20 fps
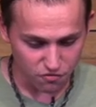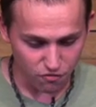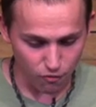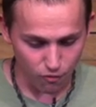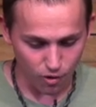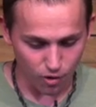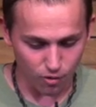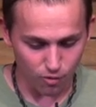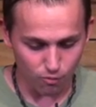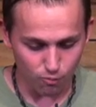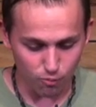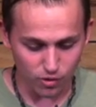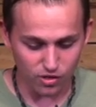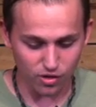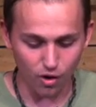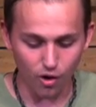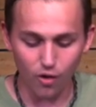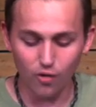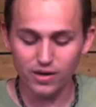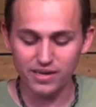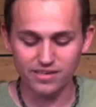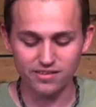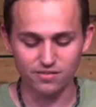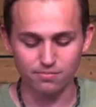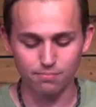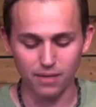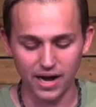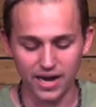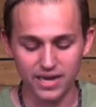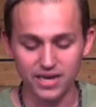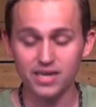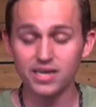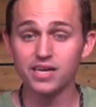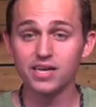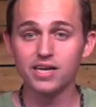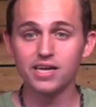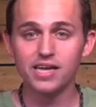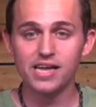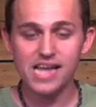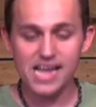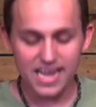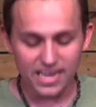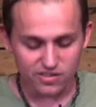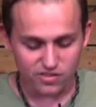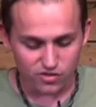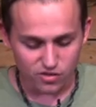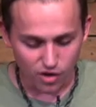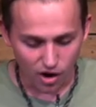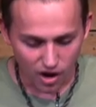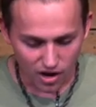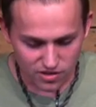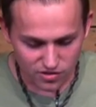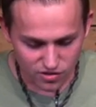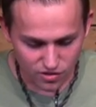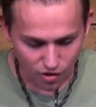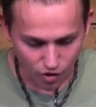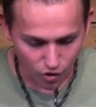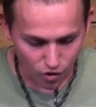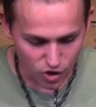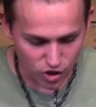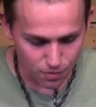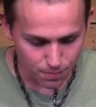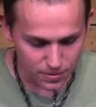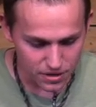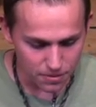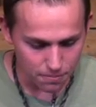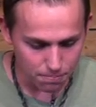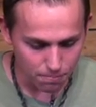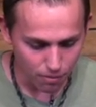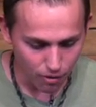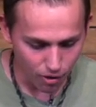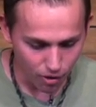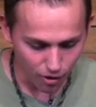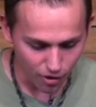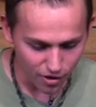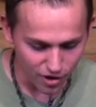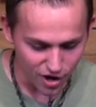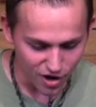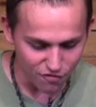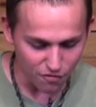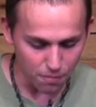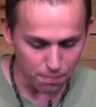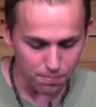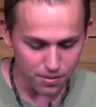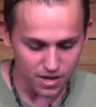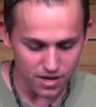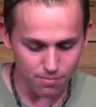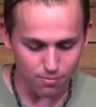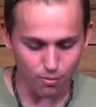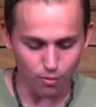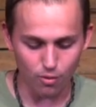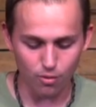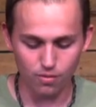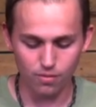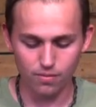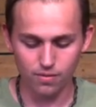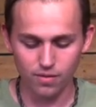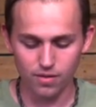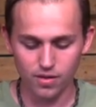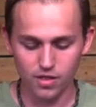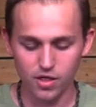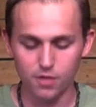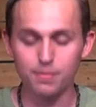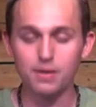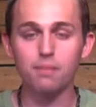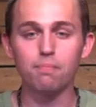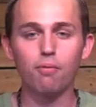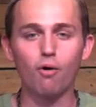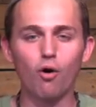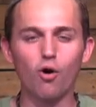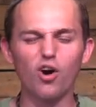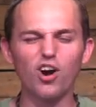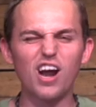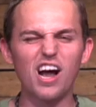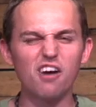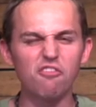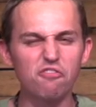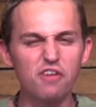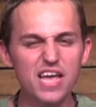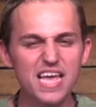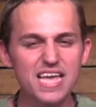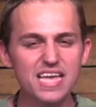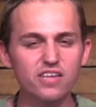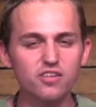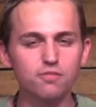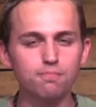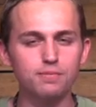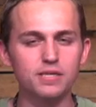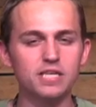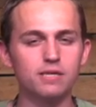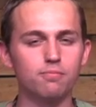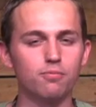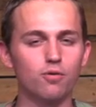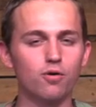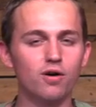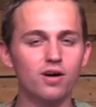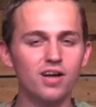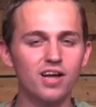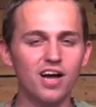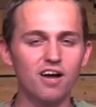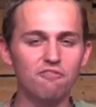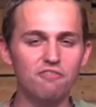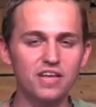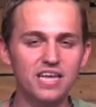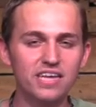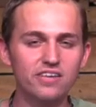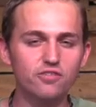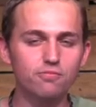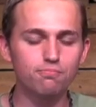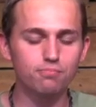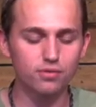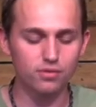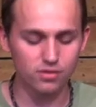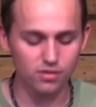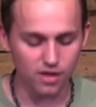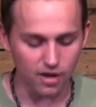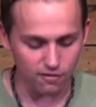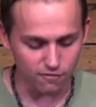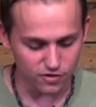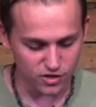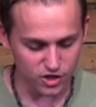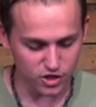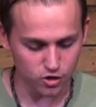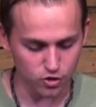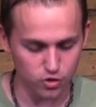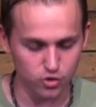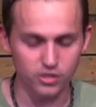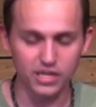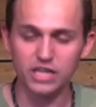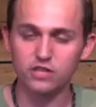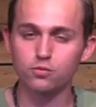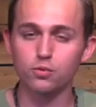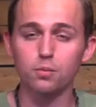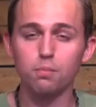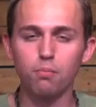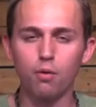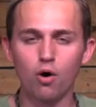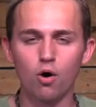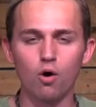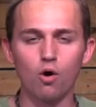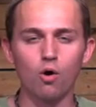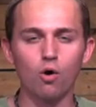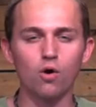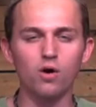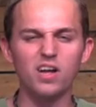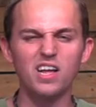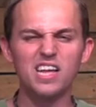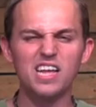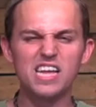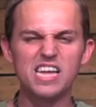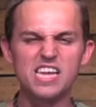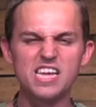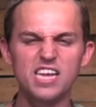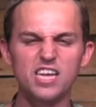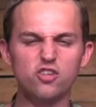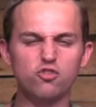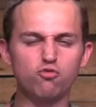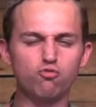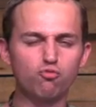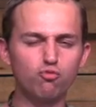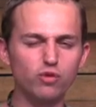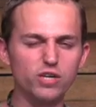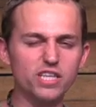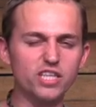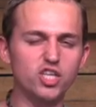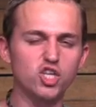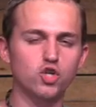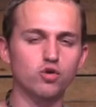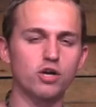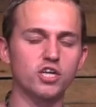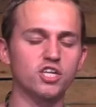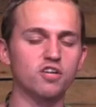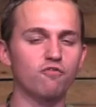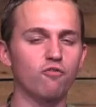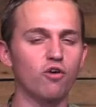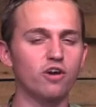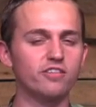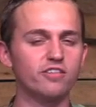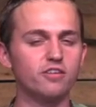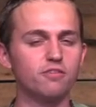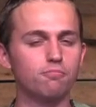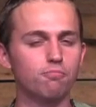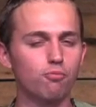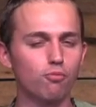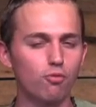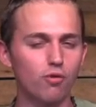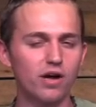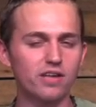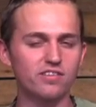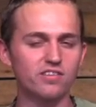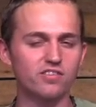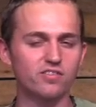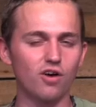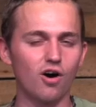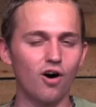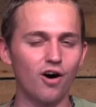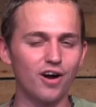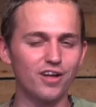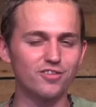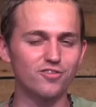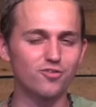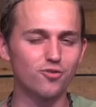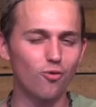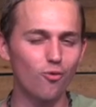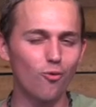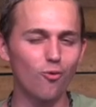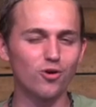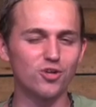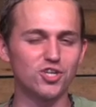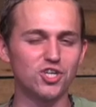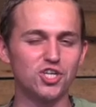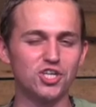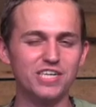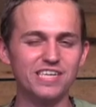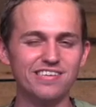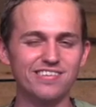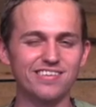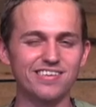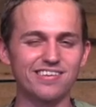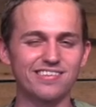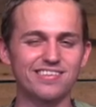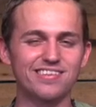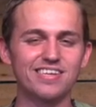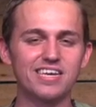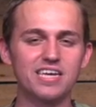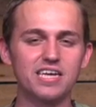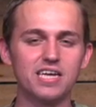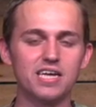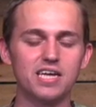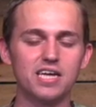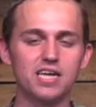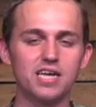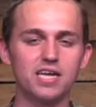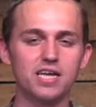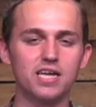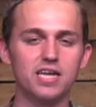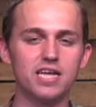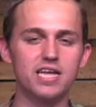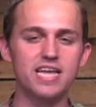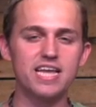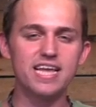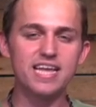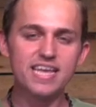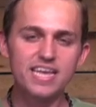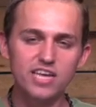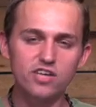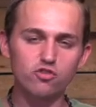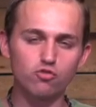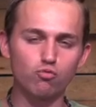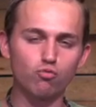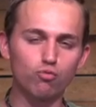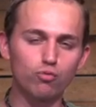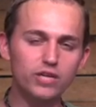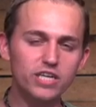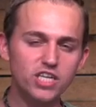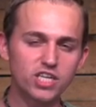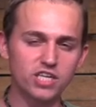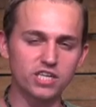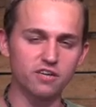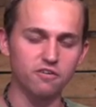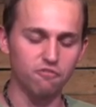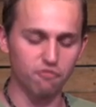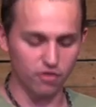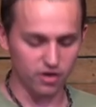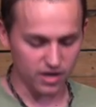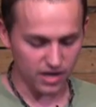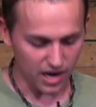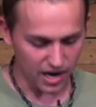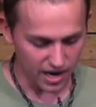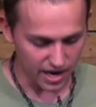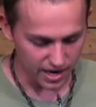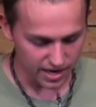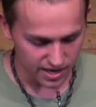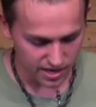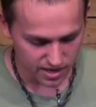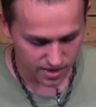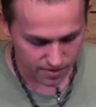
for with all his might is God's call to be a part of a people, to be a part of his people, of his beloved children. That's what Paul is really stretching for as he presses on towards Jesus. He's reaching for God.